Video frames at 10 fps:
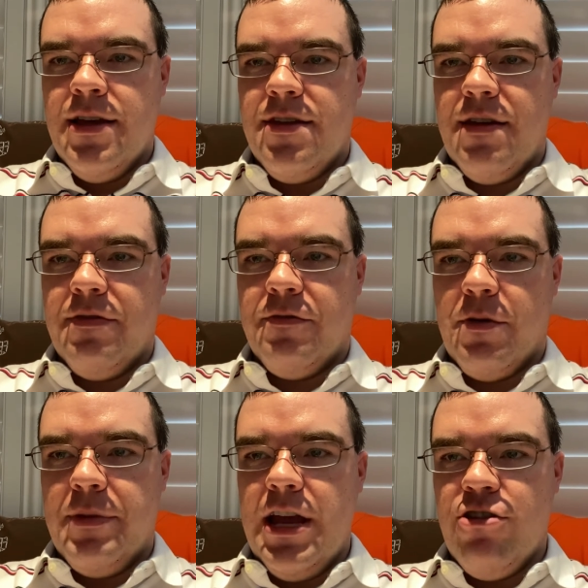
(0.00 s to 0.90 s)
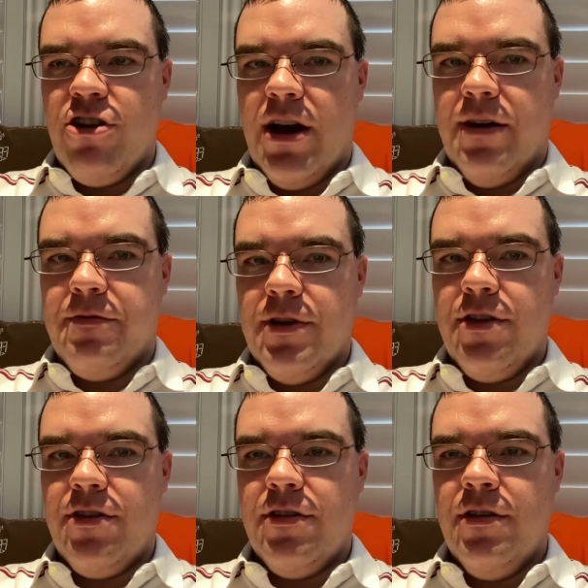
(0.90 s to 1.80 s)
7 from each
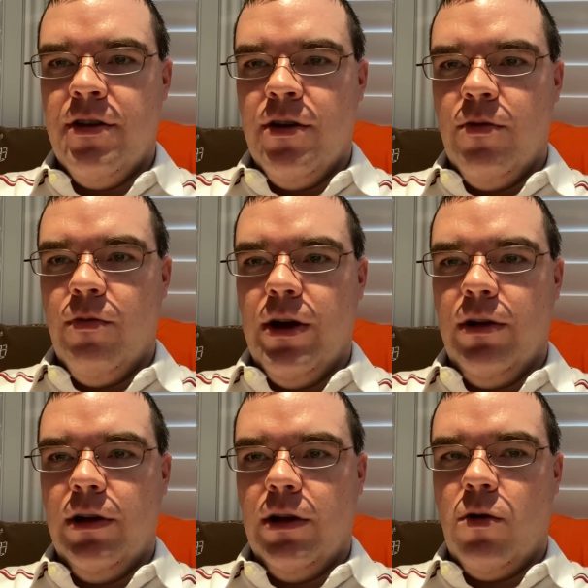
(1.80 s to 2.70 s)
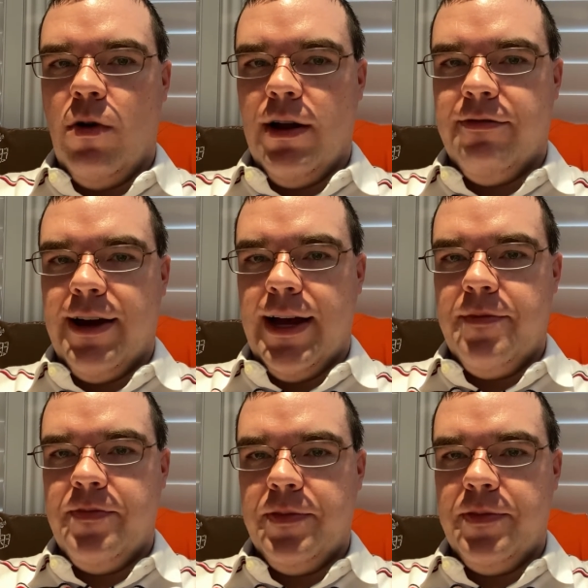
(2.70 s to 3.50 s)
conference will qualify.